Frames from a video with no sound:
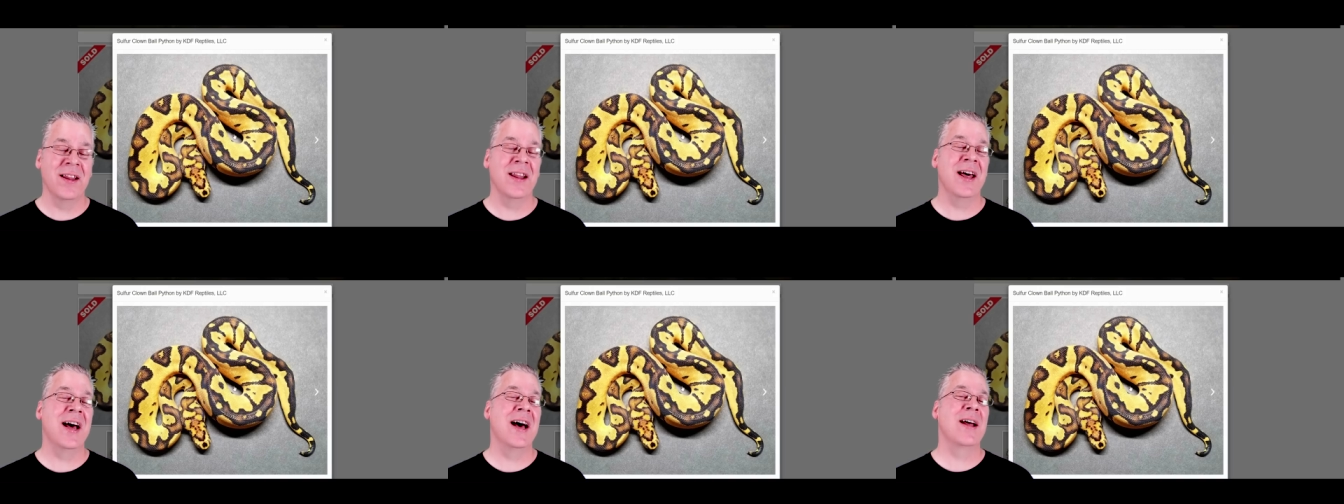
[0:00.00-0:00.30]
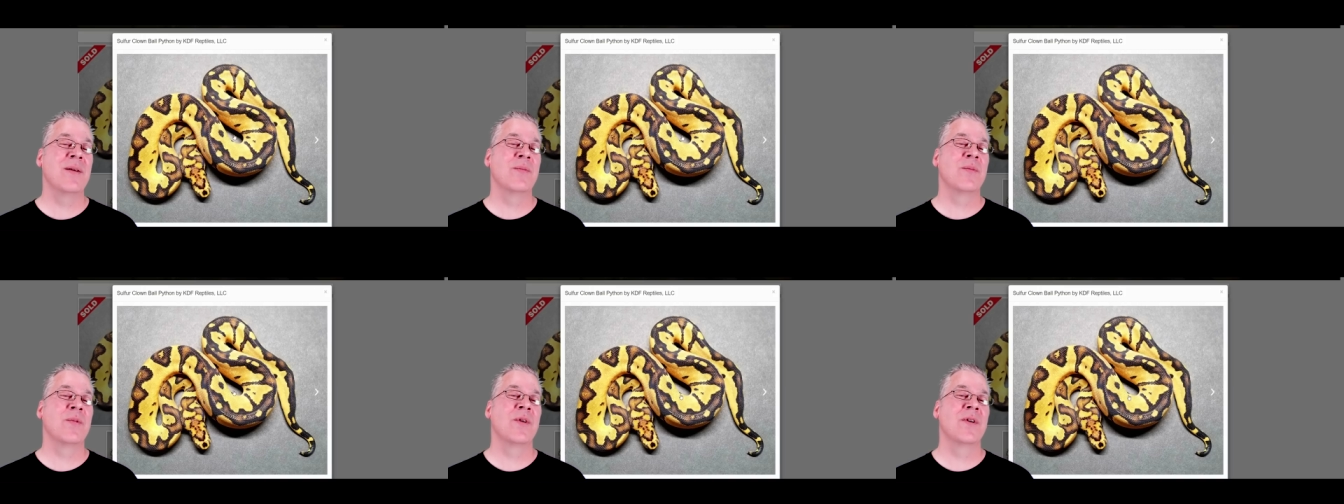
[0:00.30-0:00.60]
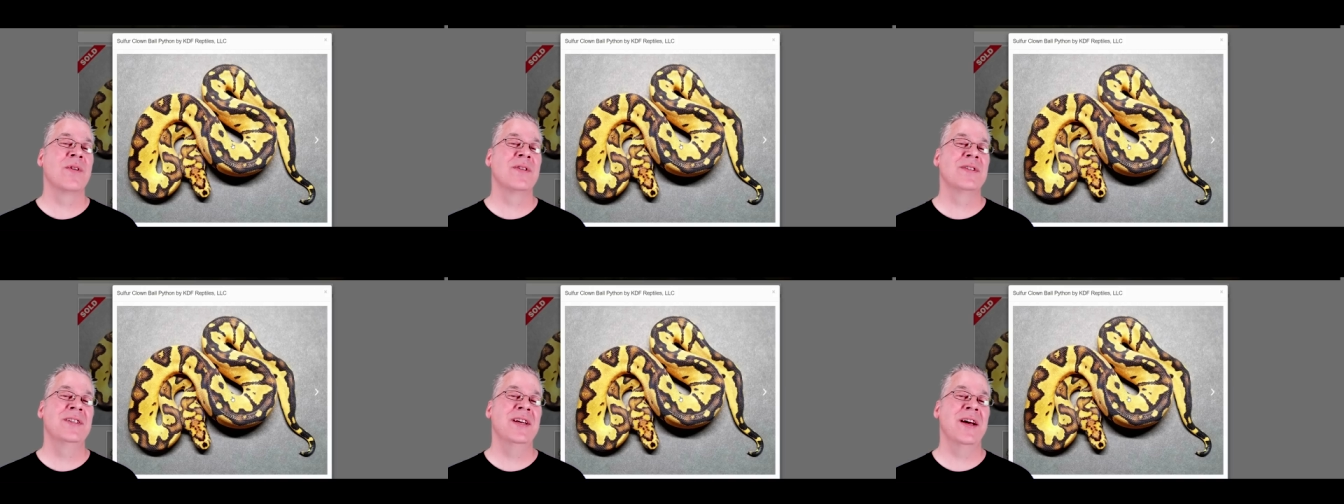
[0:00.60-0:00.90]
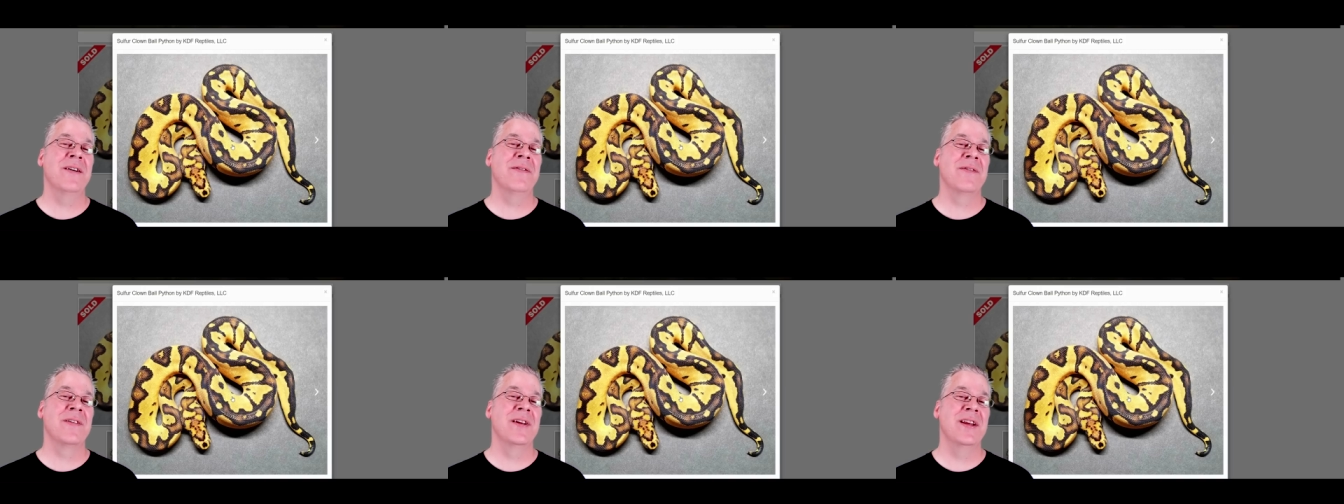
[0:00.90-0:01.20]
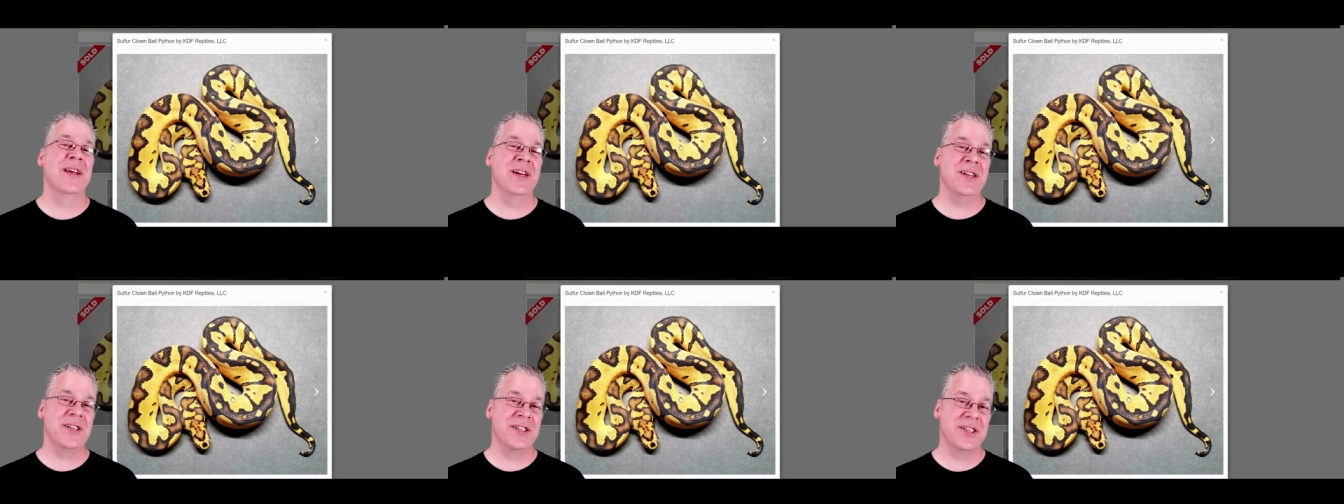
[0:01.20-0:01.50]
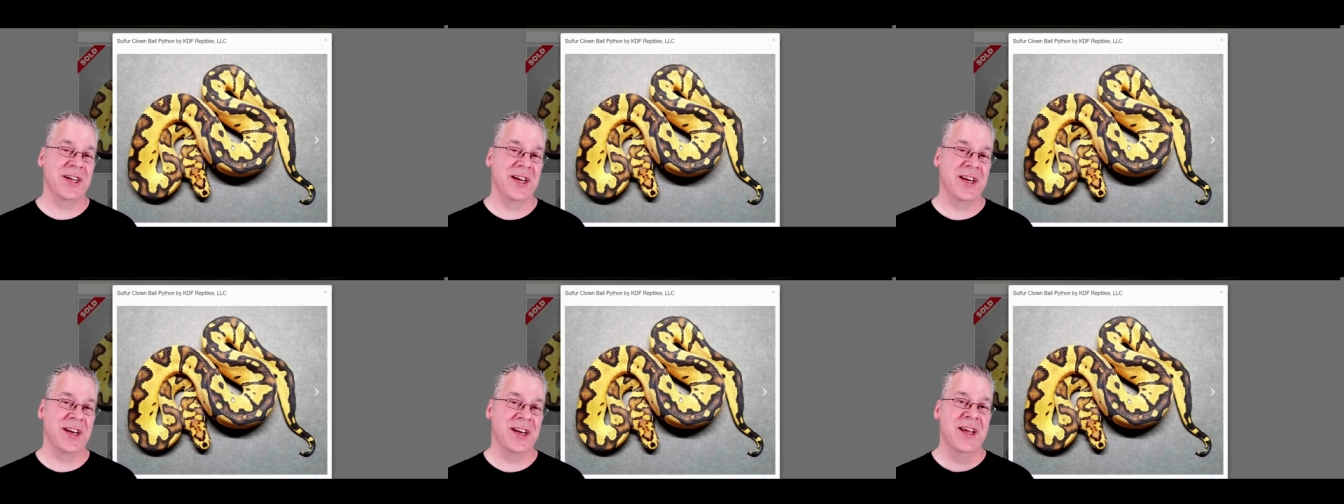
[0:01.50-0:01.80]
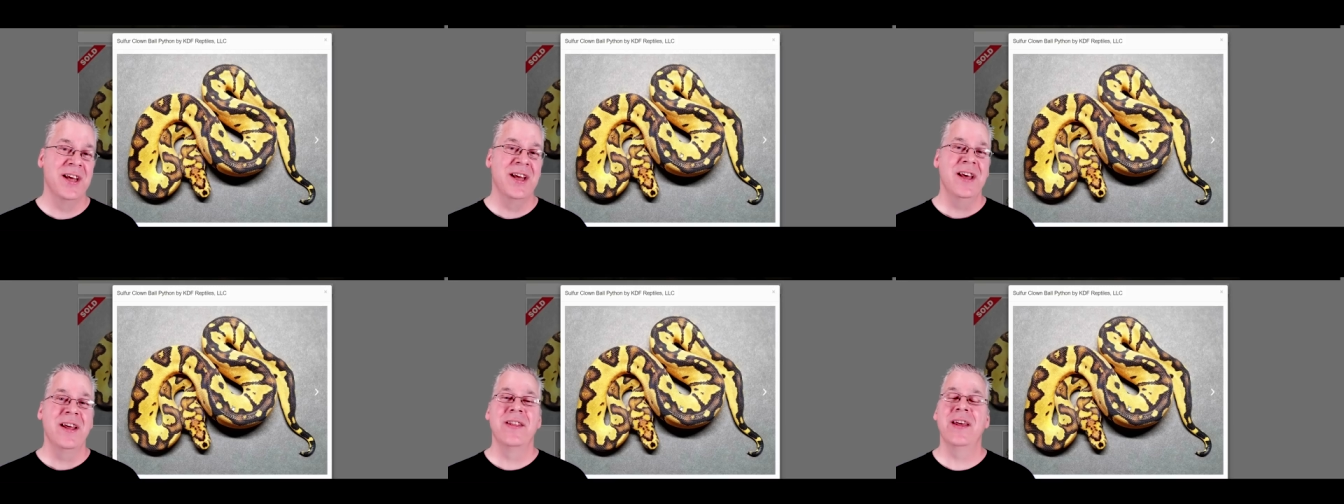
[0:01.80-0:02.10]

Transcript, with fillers: lot more definition